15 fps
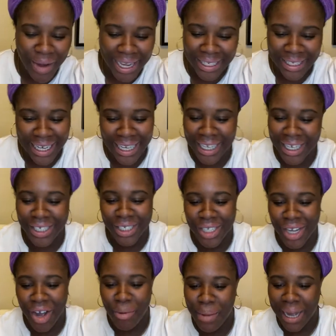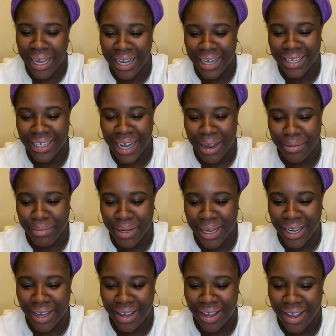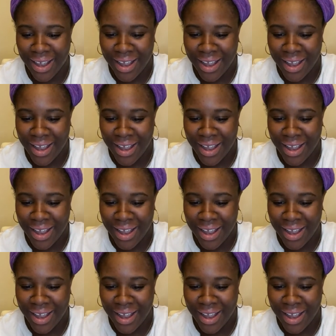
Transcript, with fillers: ain't selling your soul by hitting the like button.